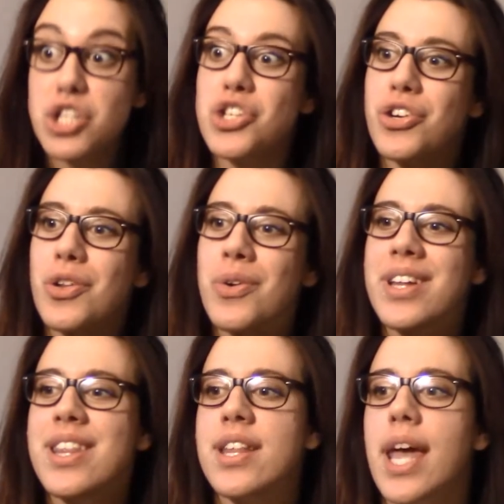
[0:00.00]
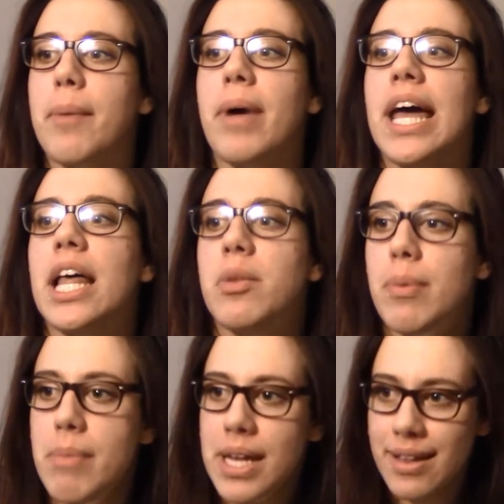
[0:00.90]
sirloin steak? My
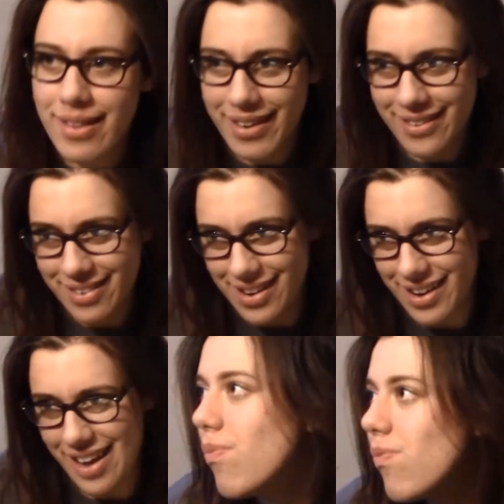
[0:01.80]
husband made it last night.